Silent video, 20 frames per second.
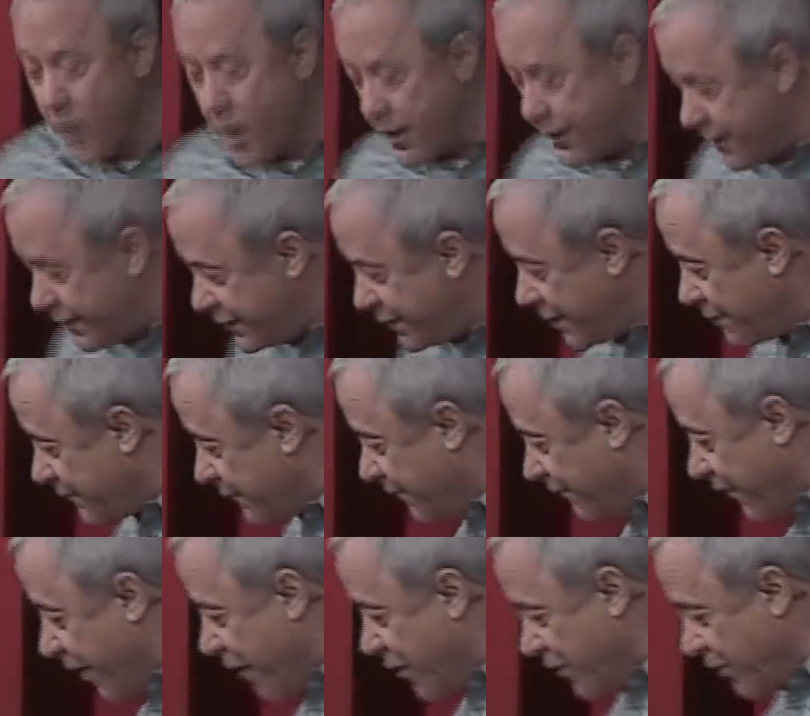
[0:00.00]
wanting them to
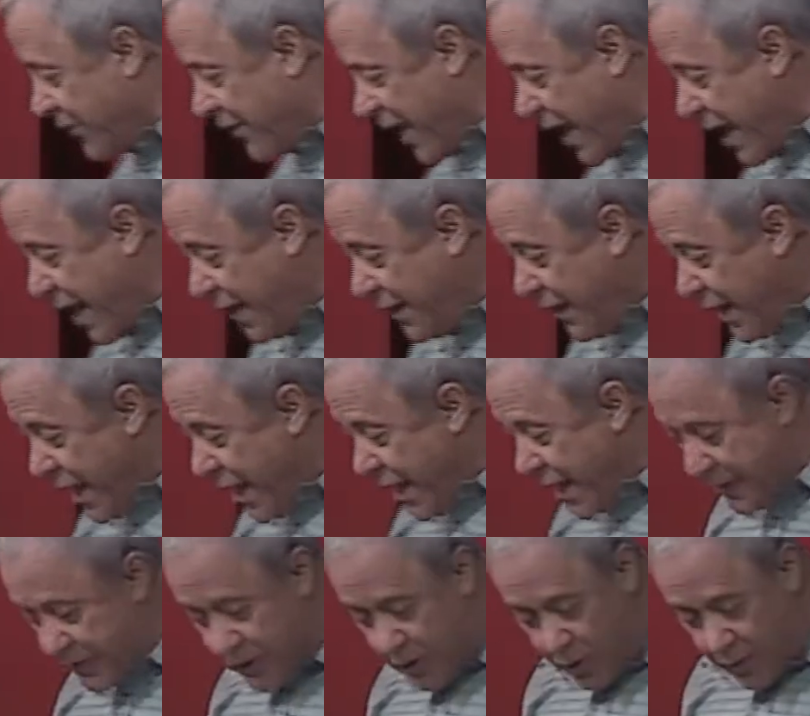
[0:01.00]
follow that
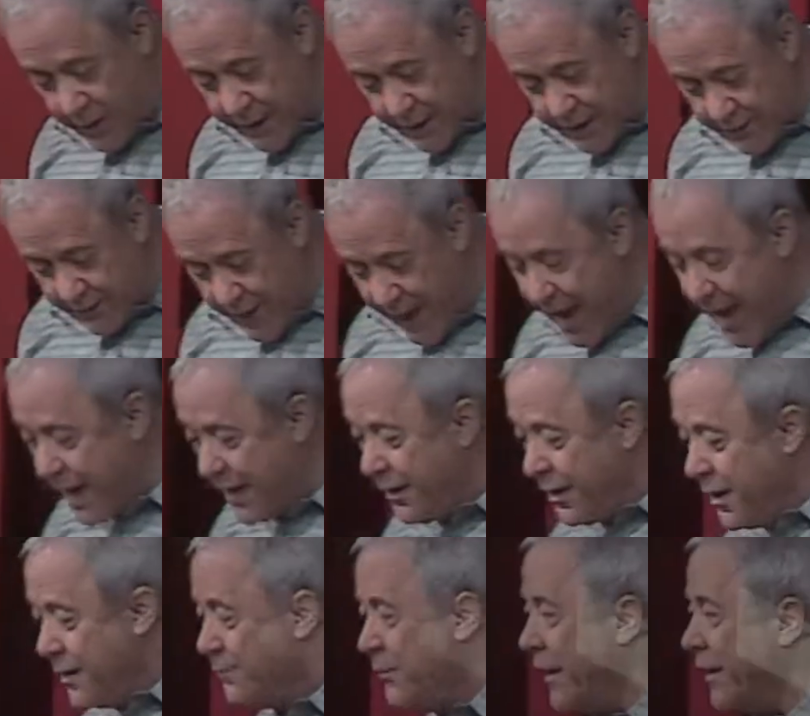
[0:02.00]
and go into that.
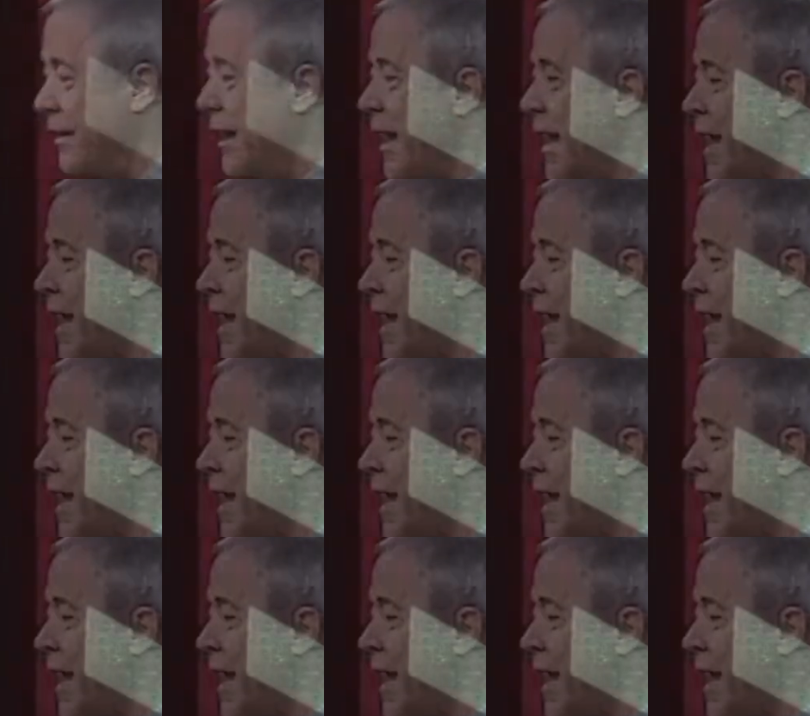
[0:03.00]
But